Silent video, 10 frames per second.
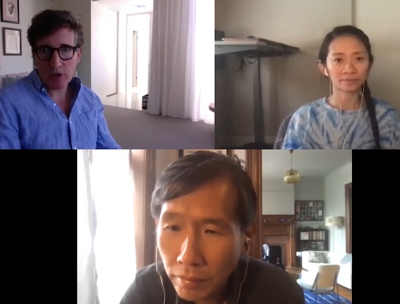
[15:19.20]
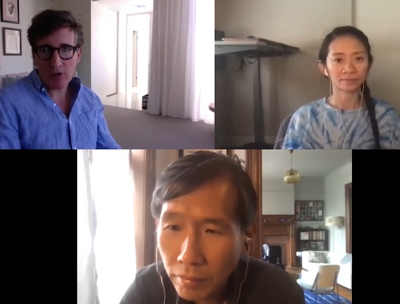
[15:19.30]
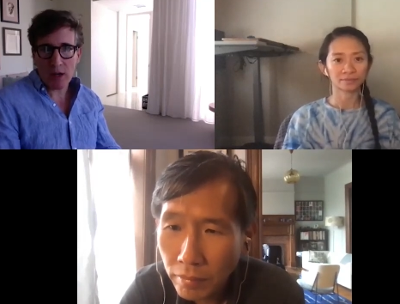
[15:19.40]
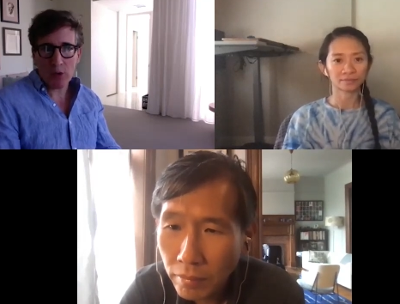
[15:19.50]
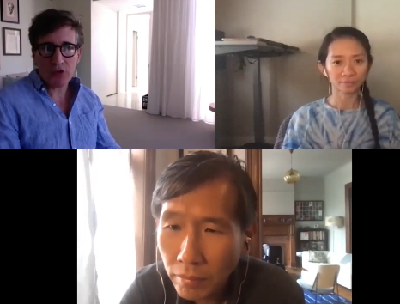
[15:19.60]

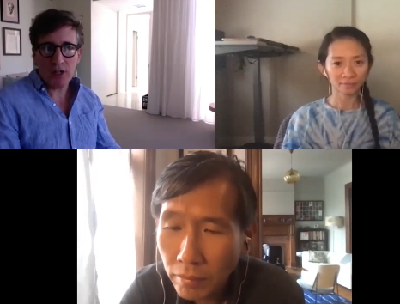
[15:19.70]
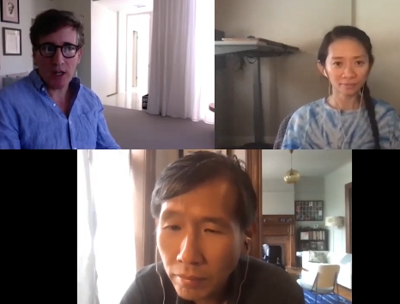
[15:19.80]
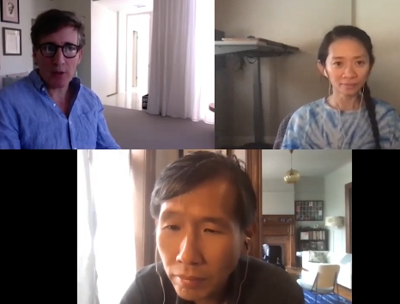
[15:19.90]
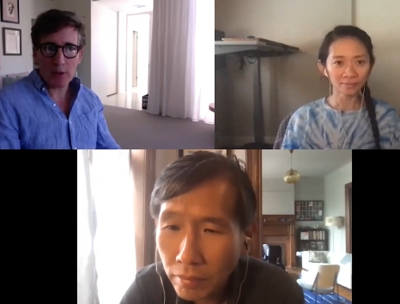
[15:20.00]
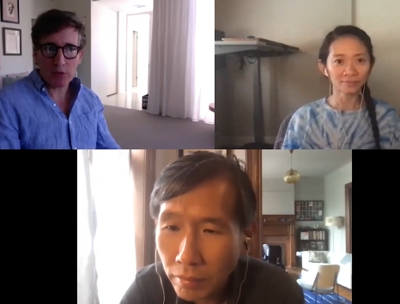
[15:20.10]
Speaker 1: That was
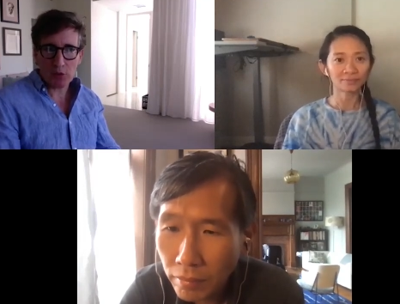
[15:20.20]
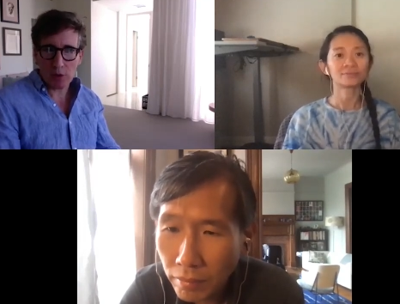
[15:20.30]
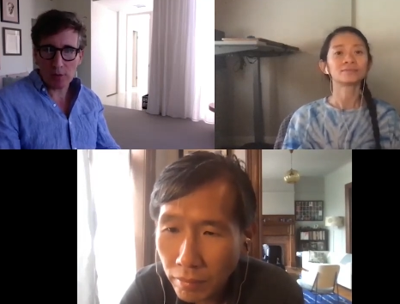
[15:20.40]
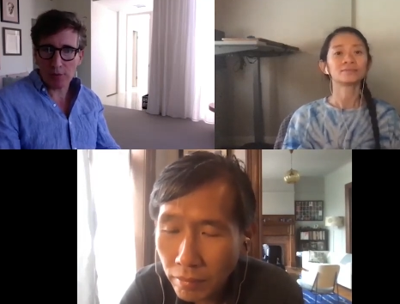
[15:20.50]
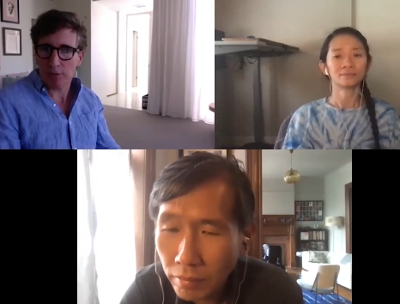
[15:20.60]
another
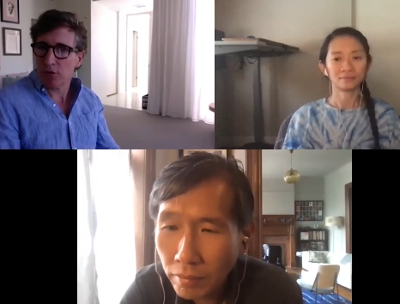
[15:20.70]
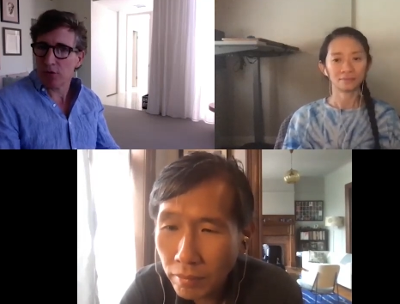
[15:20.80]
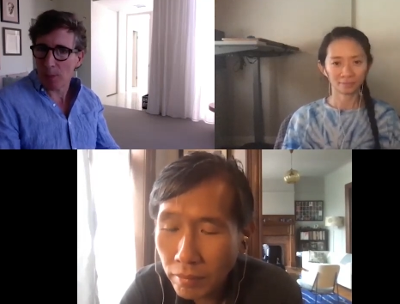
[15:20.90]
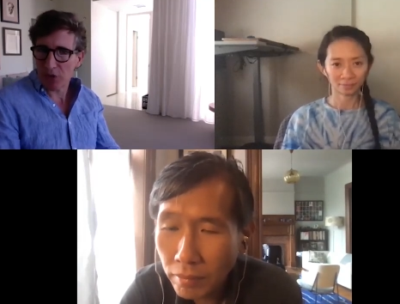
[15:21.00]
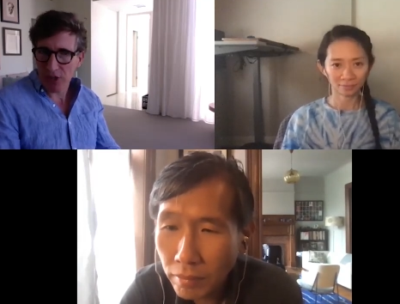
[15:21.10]
sort of mm-hmm.
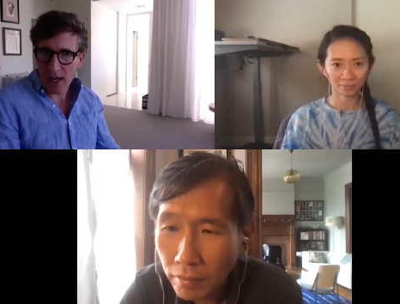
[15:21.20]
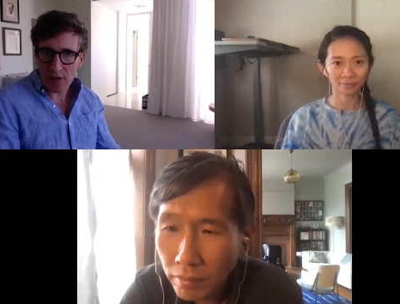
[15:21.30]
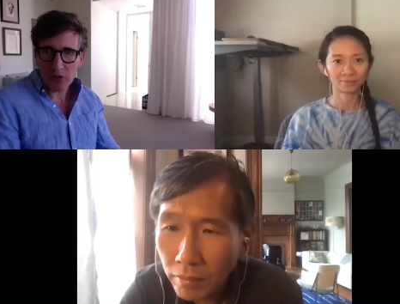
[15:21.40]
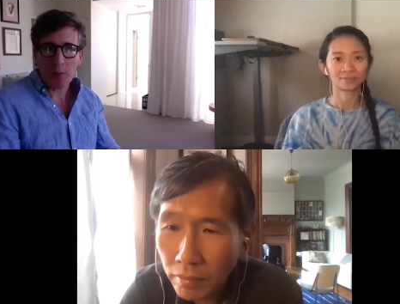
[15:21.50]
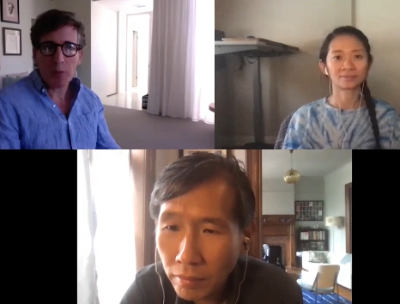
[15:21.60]

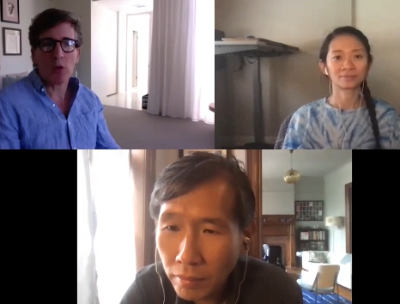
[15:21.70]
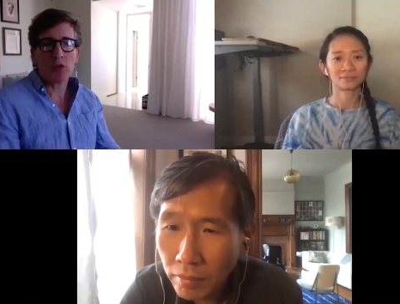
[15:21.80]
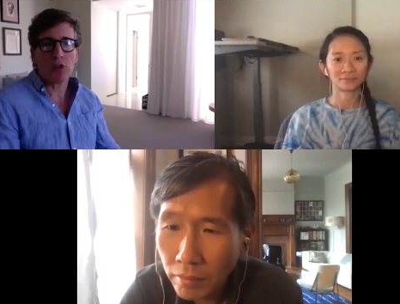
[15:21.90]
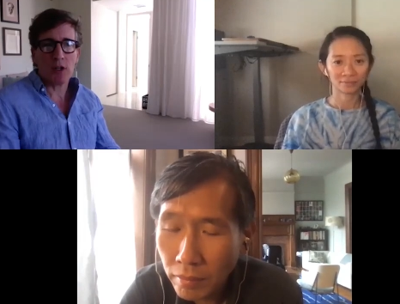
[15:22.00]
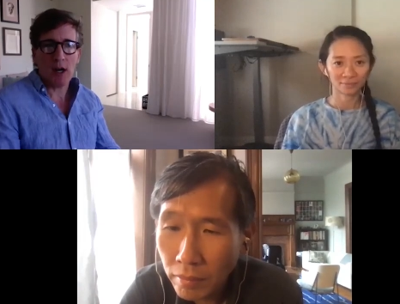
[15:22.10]
subset,
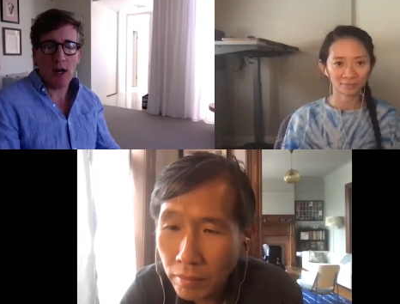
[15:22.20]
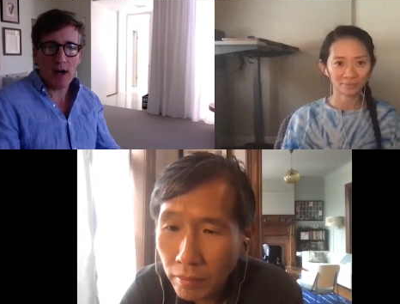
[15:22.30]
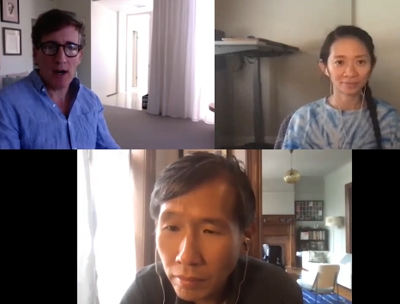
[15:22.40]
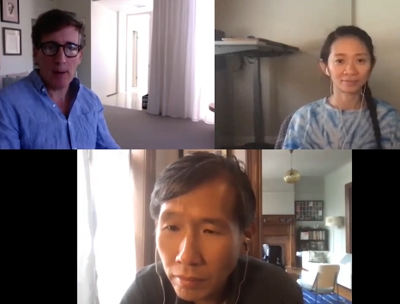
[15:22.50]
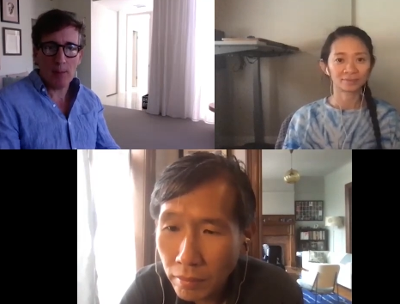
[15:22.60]
subculture.
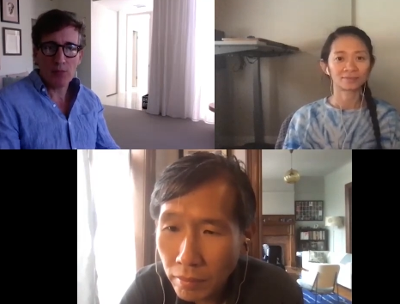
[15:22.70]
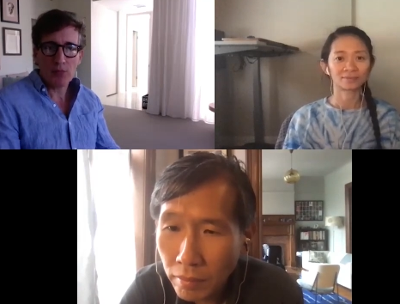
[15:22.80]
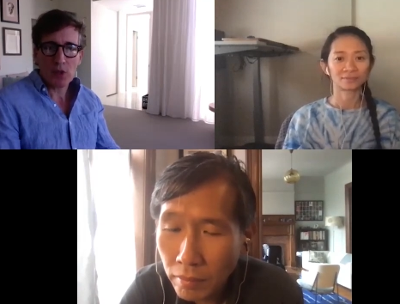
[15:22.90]
Um,